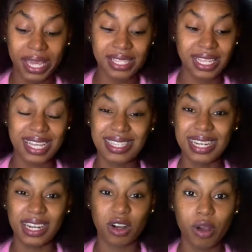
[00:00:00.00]
me getting you
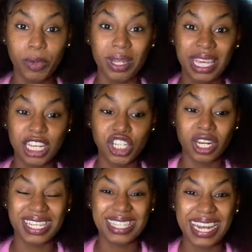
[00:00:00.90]
still in a
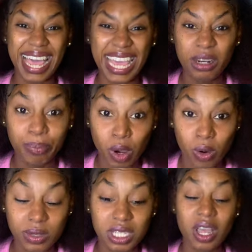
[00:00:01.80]
communication, you still a help
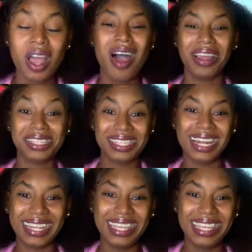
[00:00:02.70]
out, or you still a